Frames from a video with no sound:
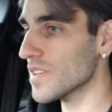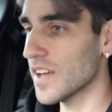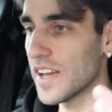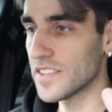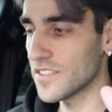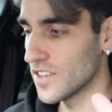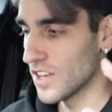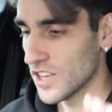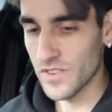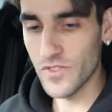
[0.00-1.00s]
and
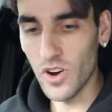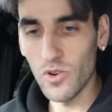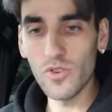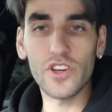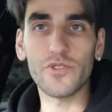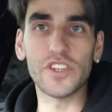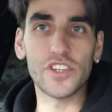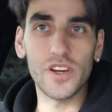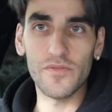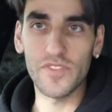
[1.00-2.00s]
you've got all your
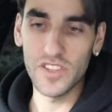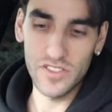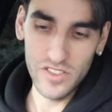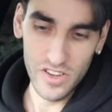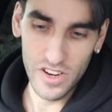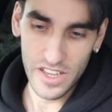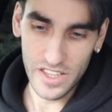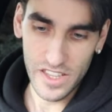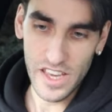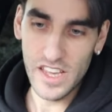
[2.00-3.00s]
creature comforts, so
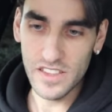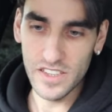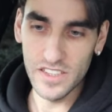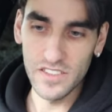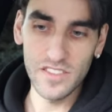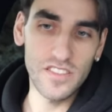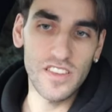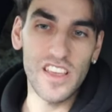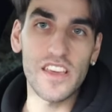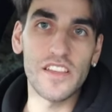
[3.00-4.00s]
like your heated
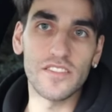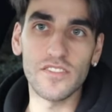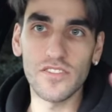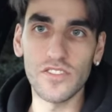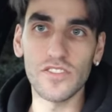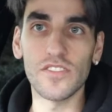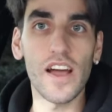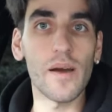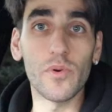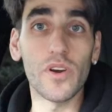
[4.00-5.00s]
seats, your
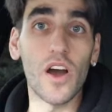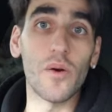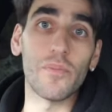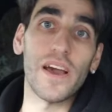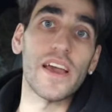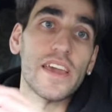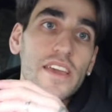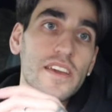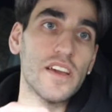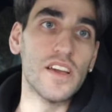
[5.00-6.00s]
Apple
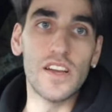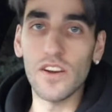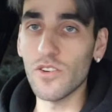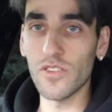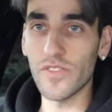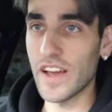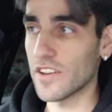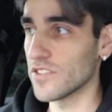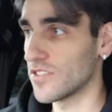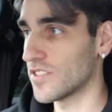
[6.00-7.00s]
CarPlay, all of that
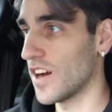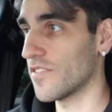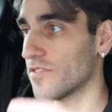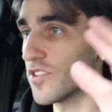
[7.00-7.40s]
good stuff.